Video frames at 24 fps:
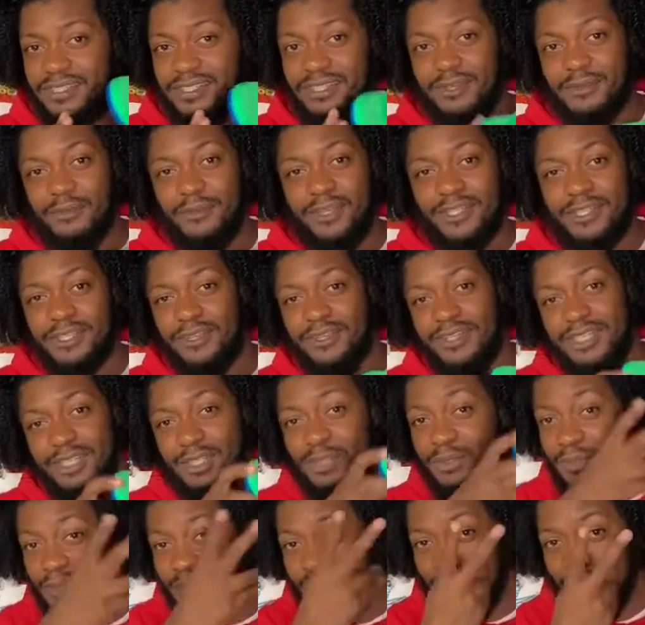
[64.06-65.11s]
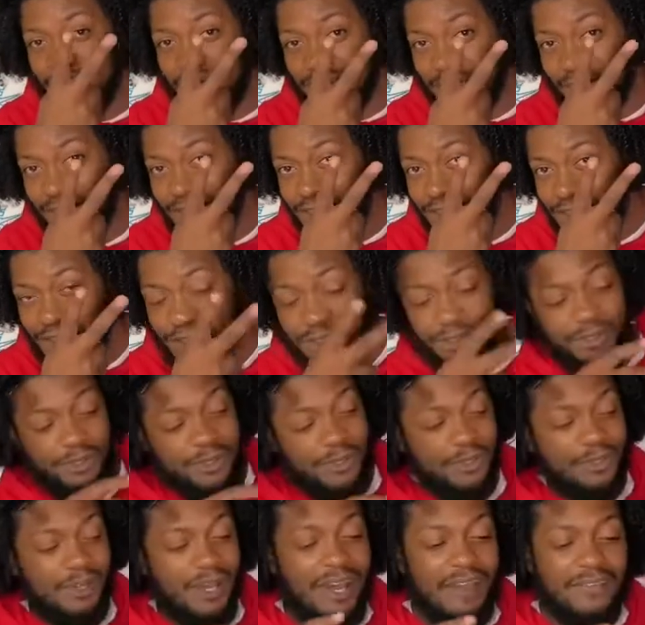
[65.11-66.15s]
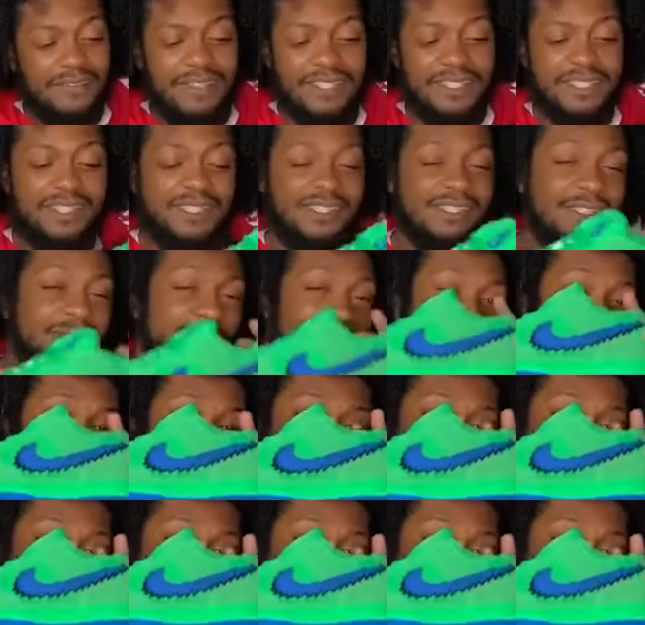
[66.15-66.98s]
well, there's only 2 colors on this shoe, so obviously this